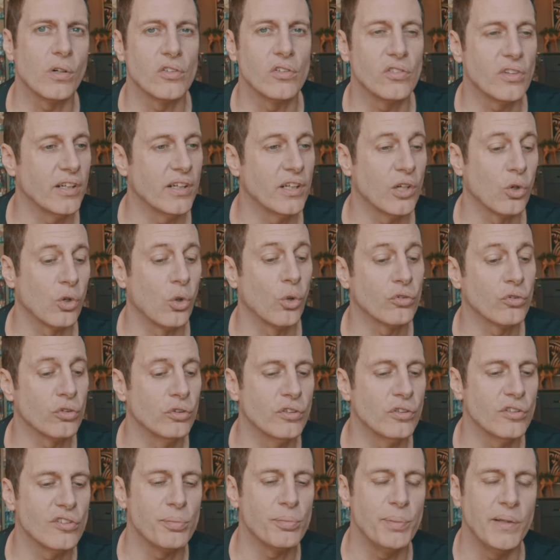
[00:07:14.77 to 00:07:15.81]
He's getting closer
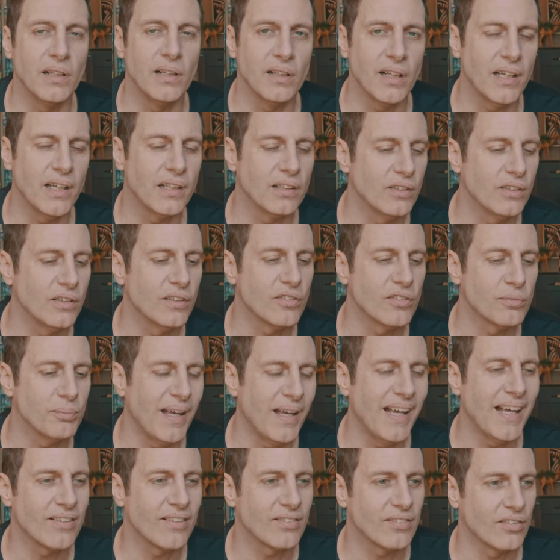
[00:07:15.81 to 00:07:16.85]
to the speed of light. Look at his
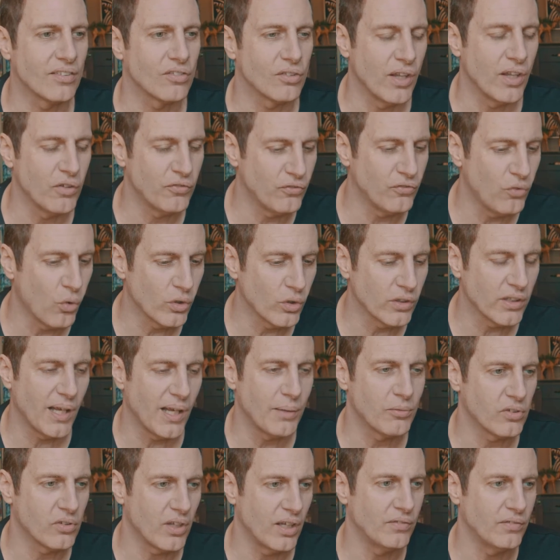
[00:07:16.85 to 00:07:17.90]
mass. It's now four
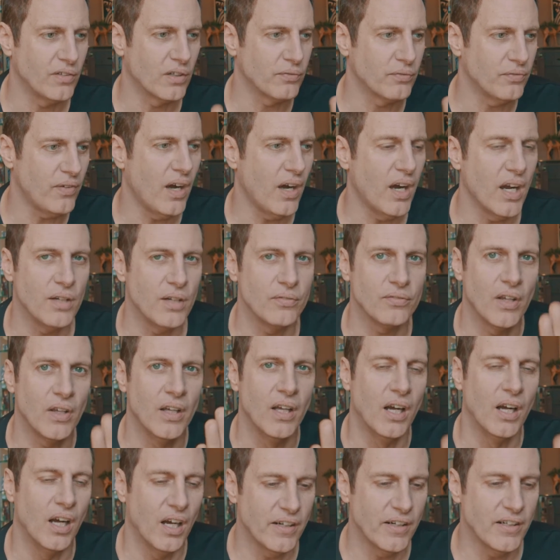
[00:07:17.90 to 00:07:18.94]
times heavier, five,
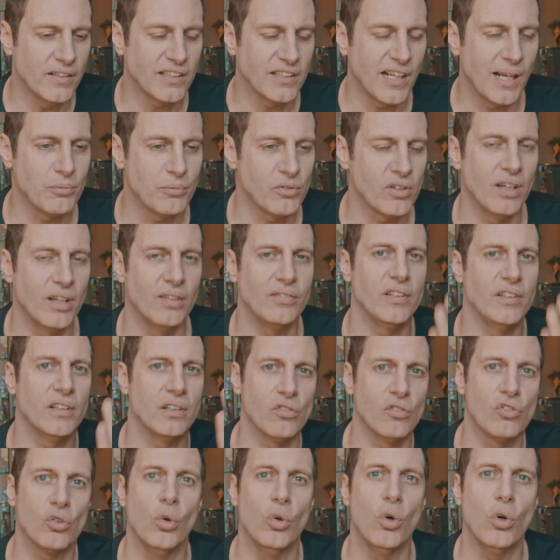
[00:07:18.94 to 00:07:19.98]
hundred times heavier,
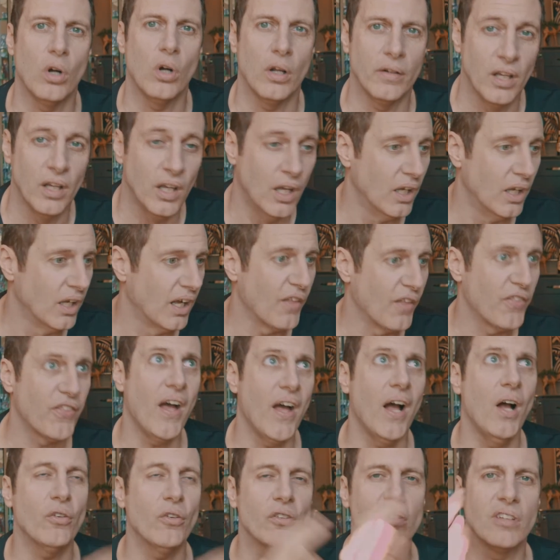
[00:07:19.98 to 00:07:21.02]
and so on, a
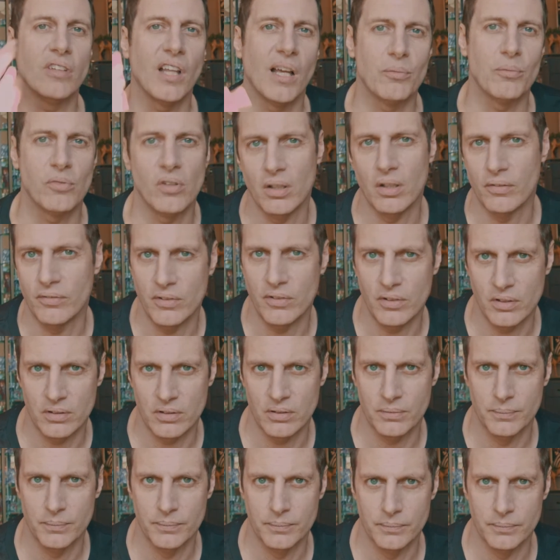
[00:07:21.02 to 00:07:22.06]
thousand times heavier.